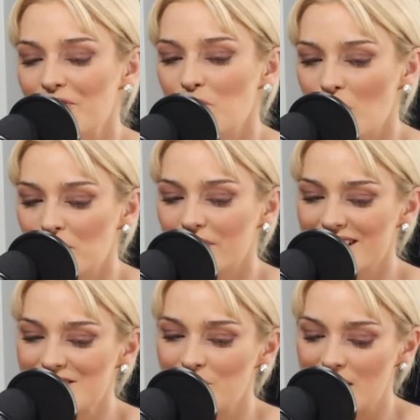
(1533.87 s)
what
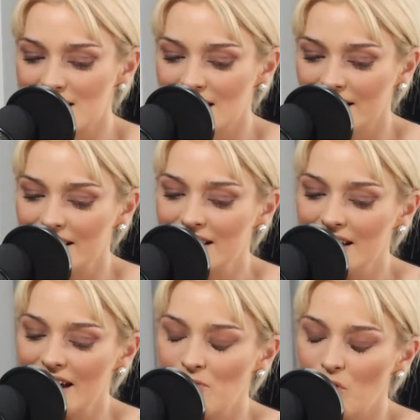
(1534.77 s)
products you are
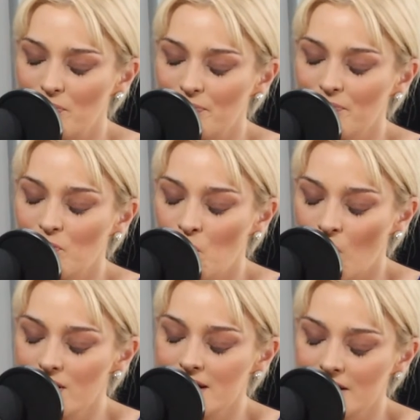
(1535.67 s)
selling and
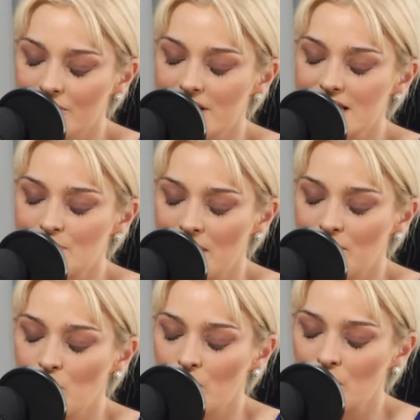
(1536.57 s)
what increases
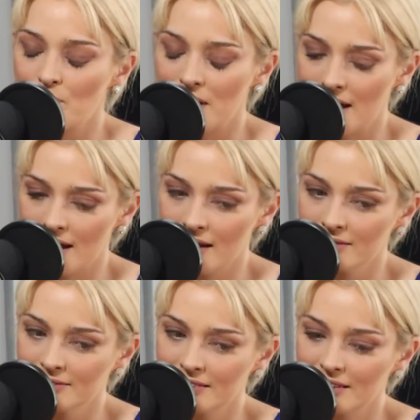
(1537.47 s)
people will bear.